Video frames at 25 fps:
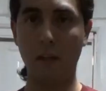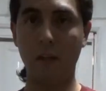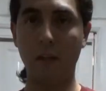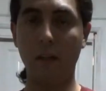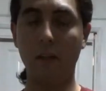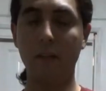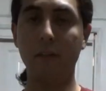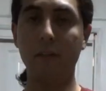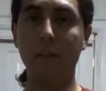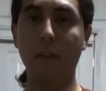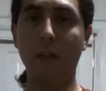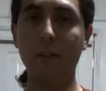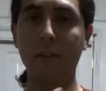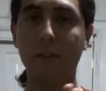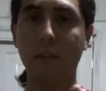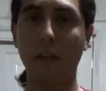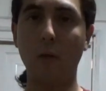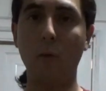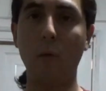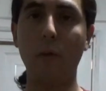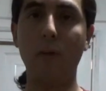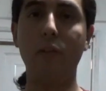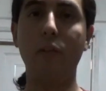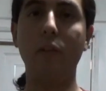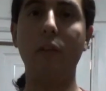And that's
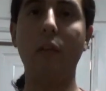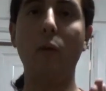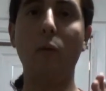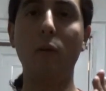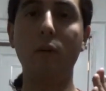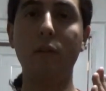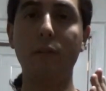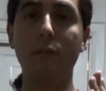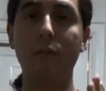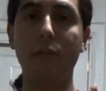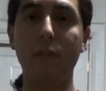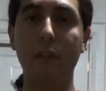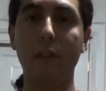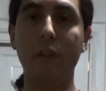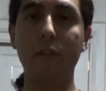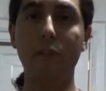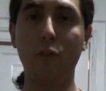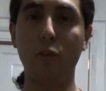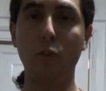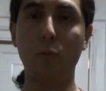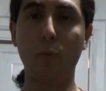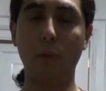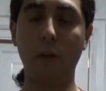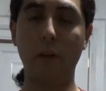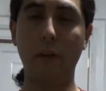how we see our defeated
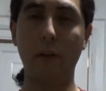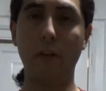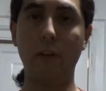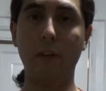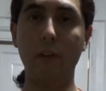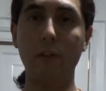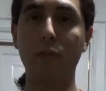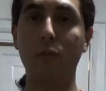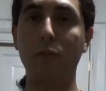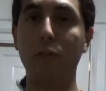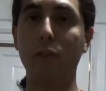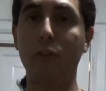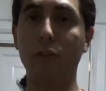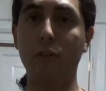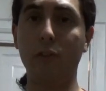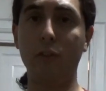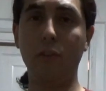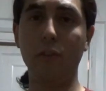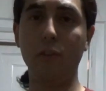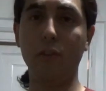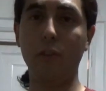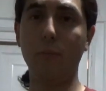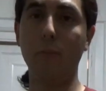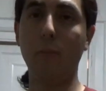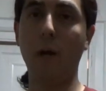superheroes return
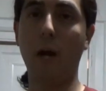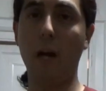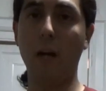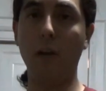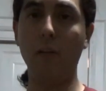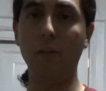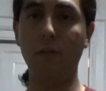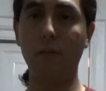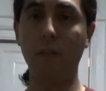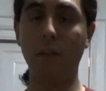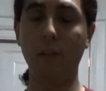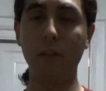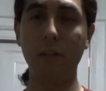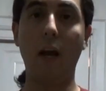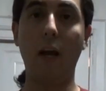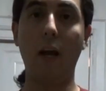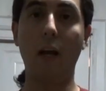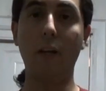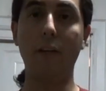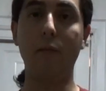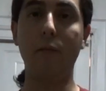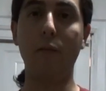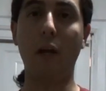to the battlefield and